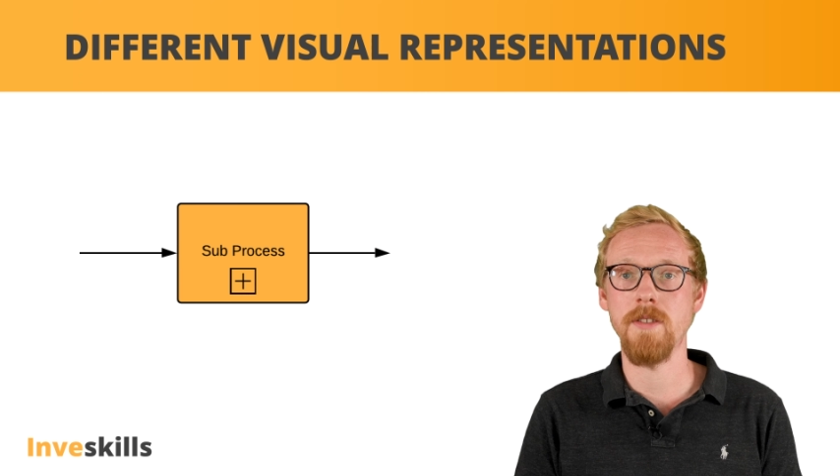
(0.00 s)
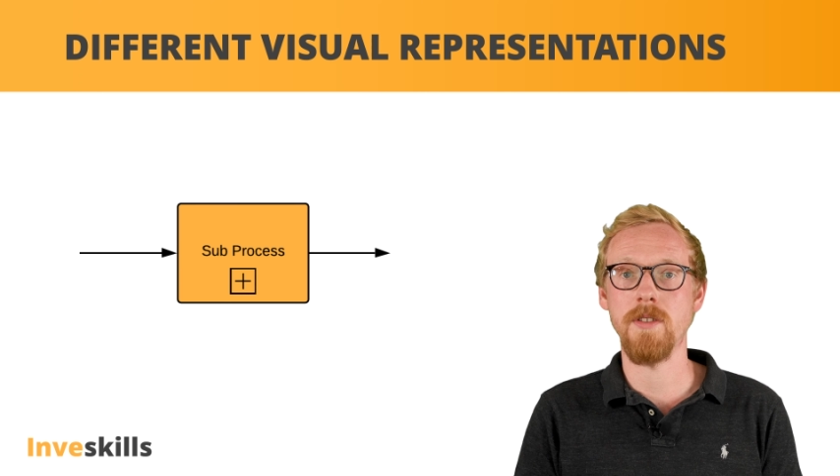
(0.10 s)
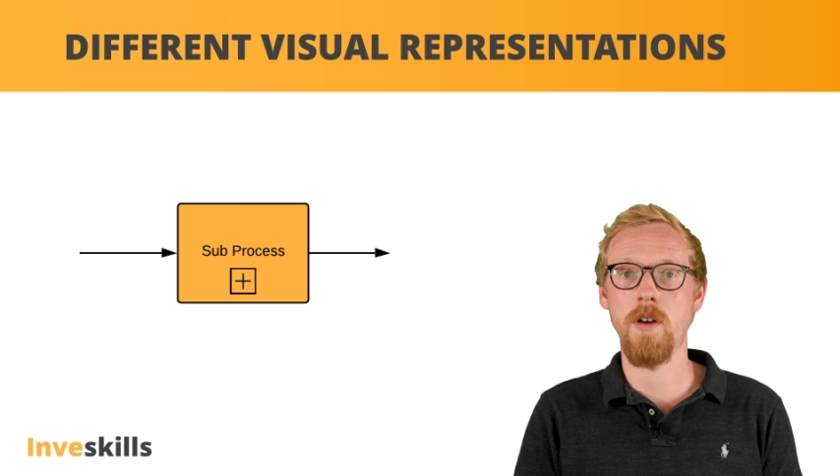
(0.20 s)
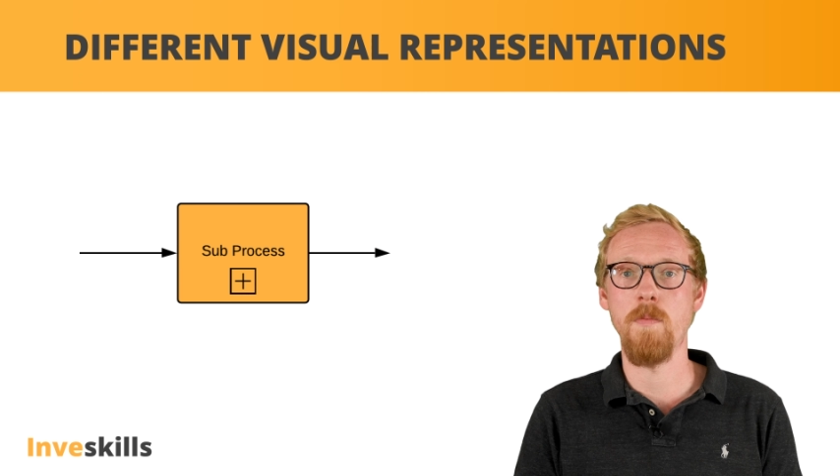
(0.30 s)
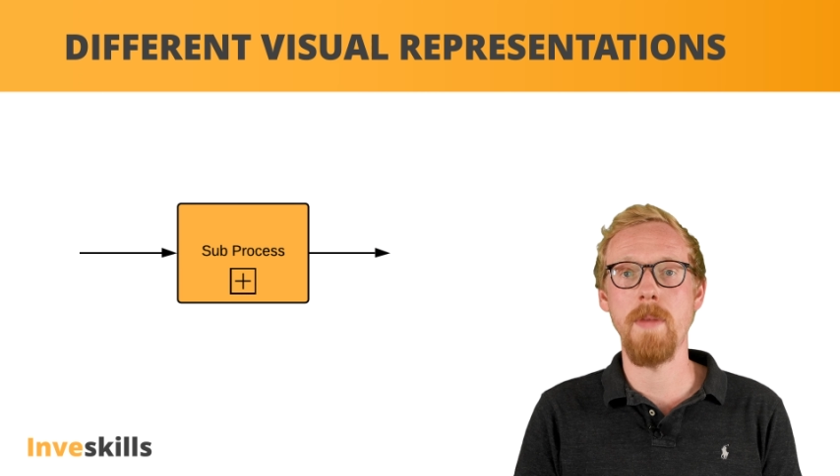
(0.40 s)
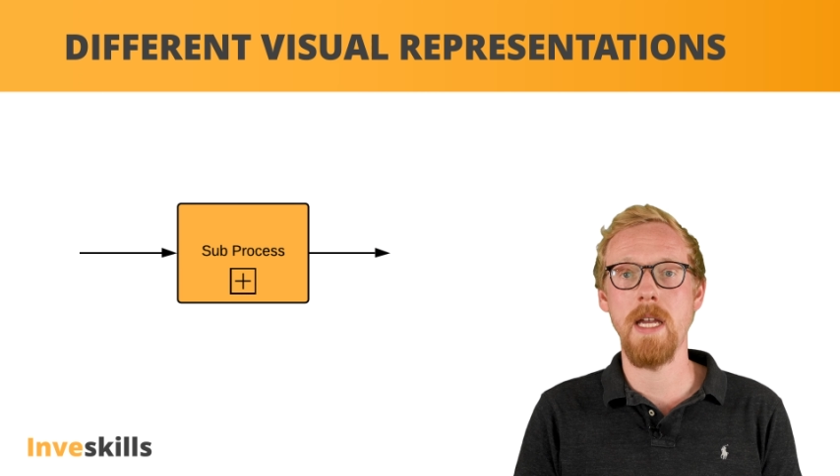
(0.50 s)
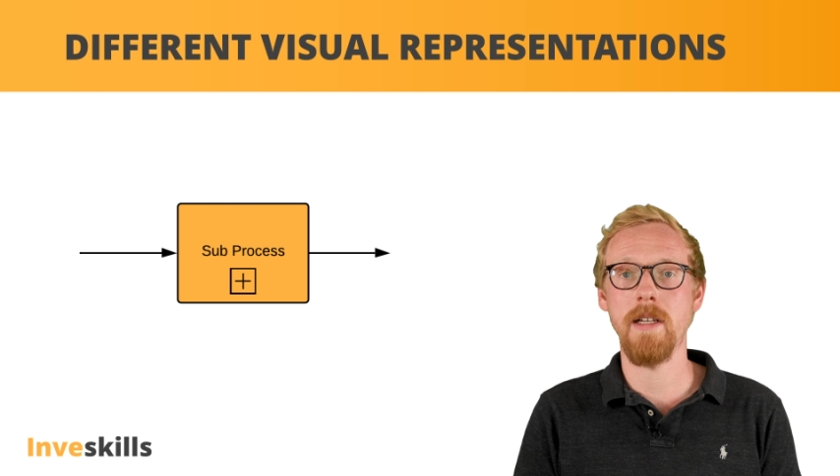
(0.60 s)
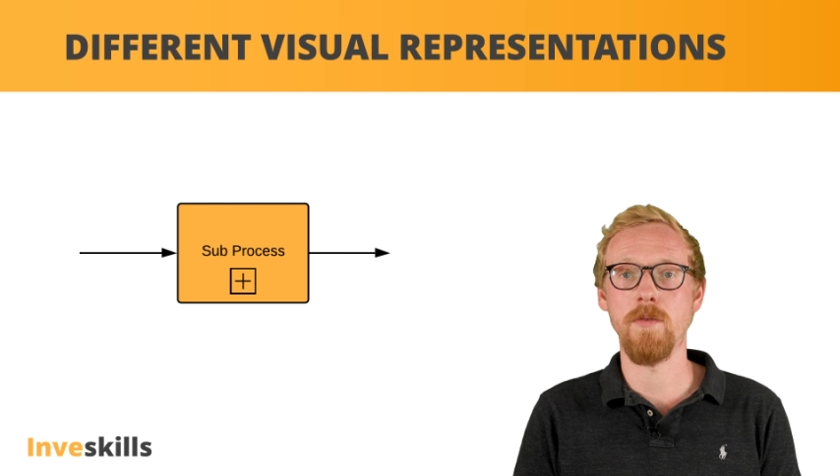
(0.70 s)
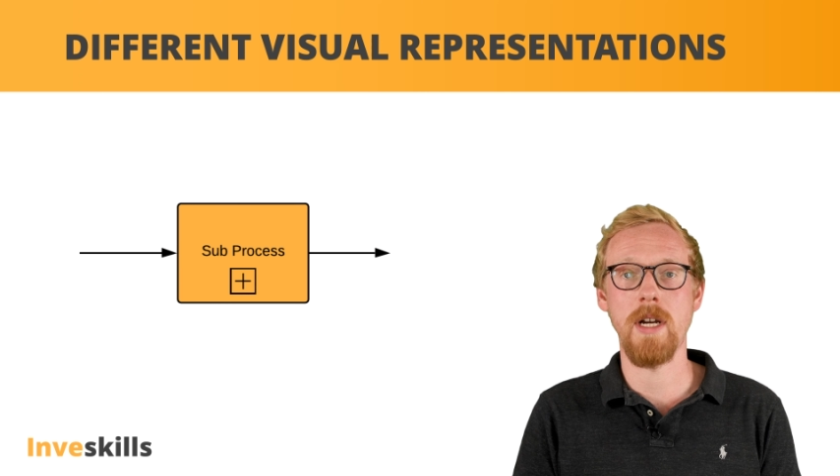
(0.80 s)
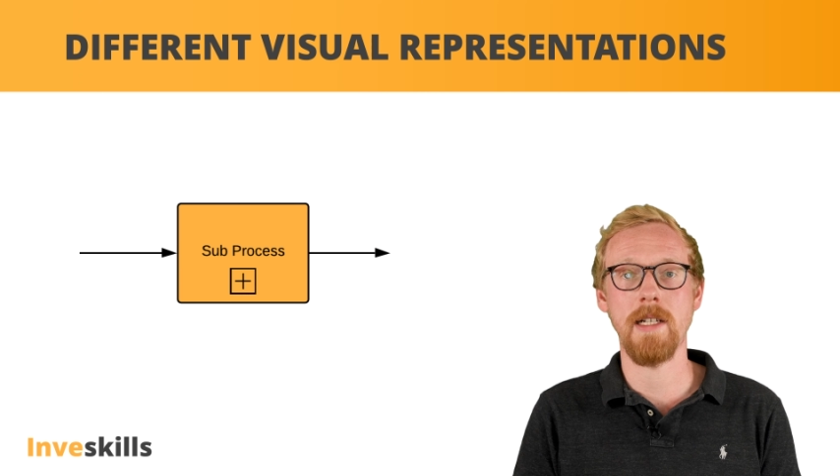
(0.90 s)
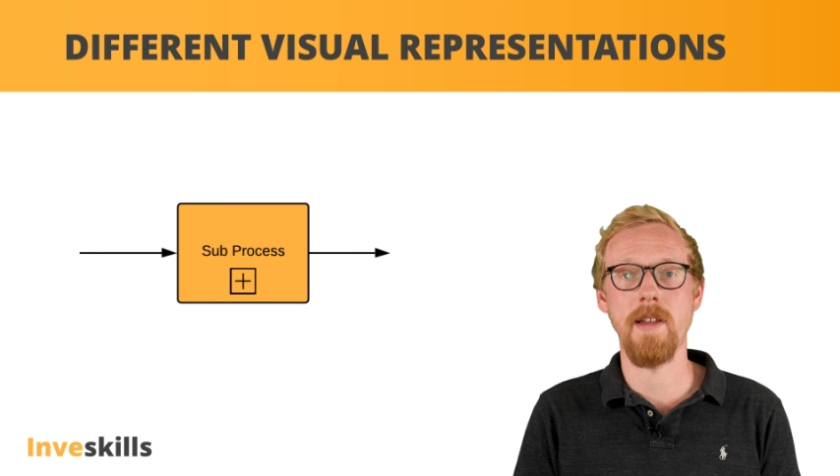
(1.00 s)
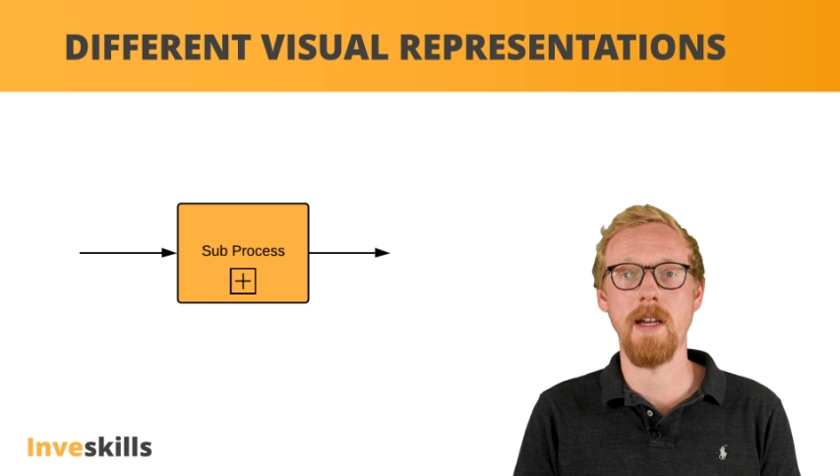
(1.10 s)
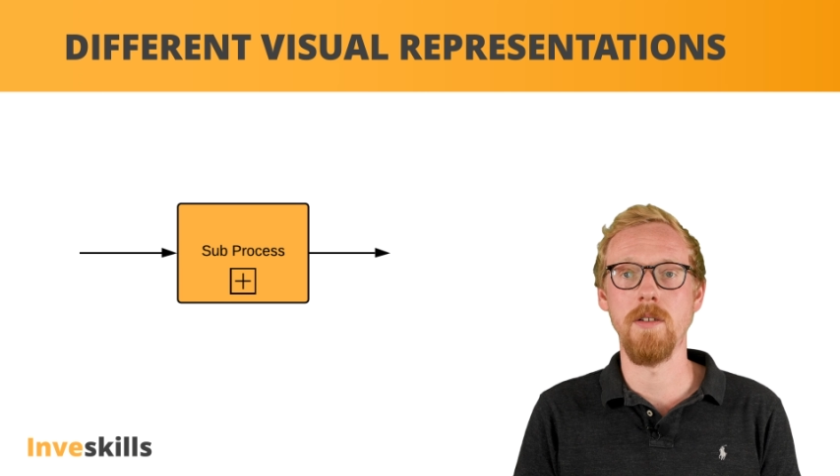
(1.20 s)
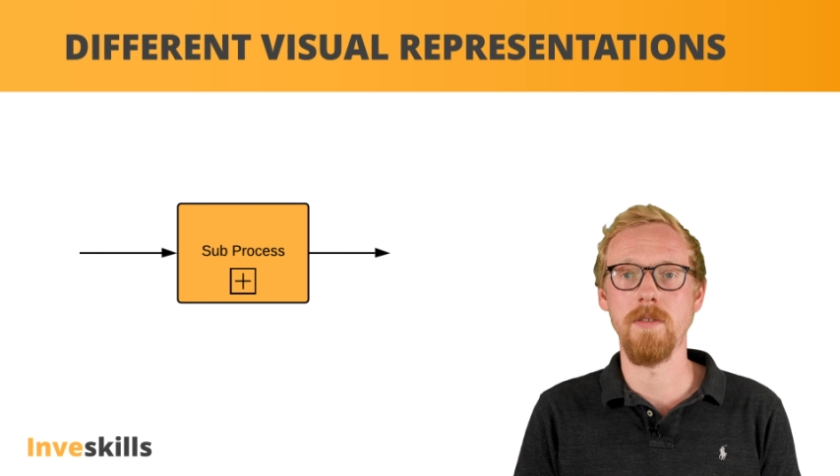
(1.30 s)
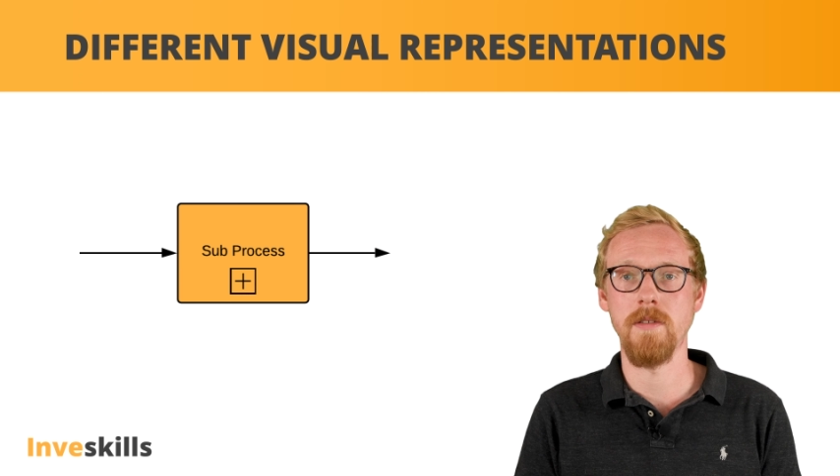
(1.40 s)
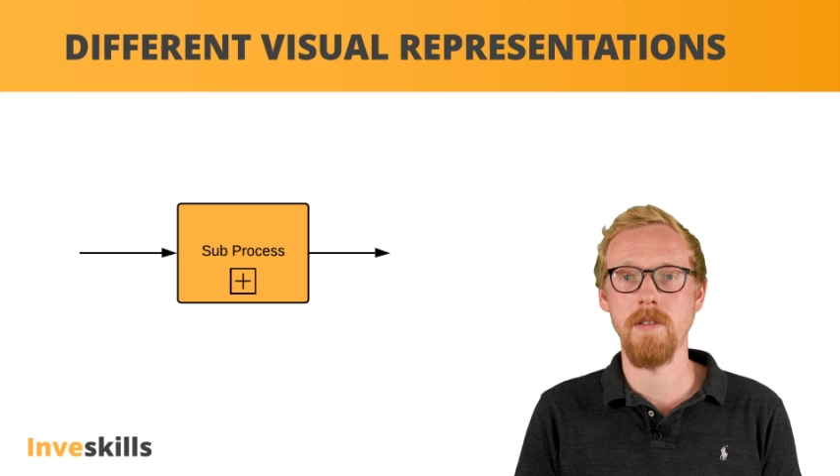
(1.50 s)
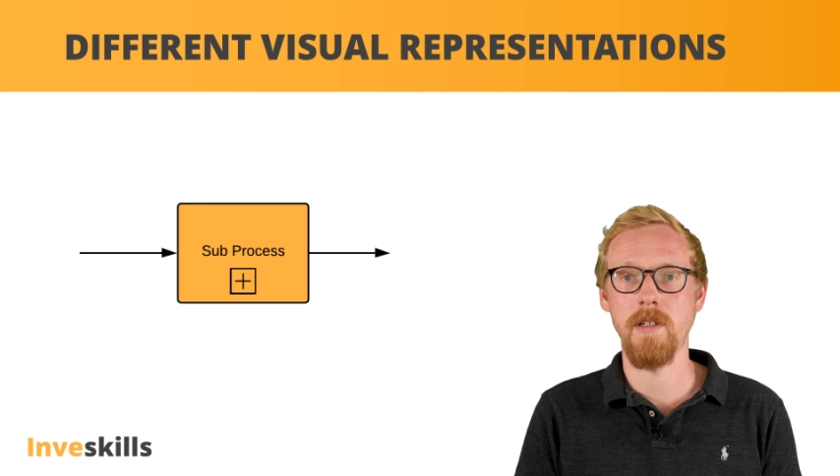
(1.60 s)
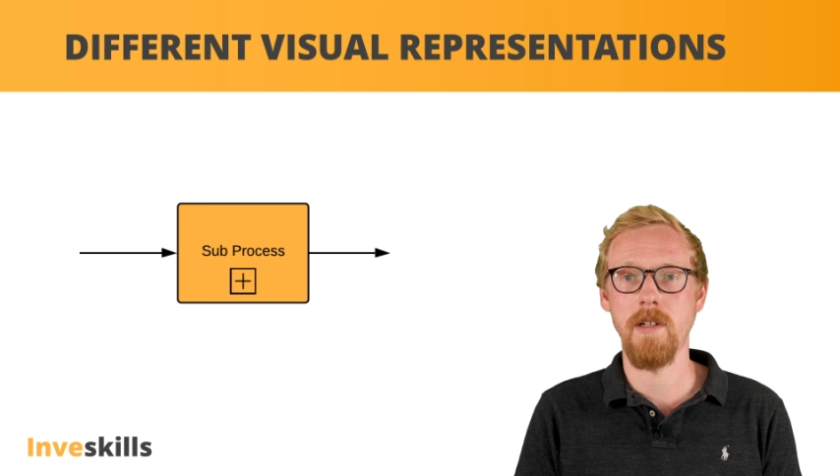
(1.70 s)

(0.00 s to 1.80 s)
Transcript: as an opaque rectangle.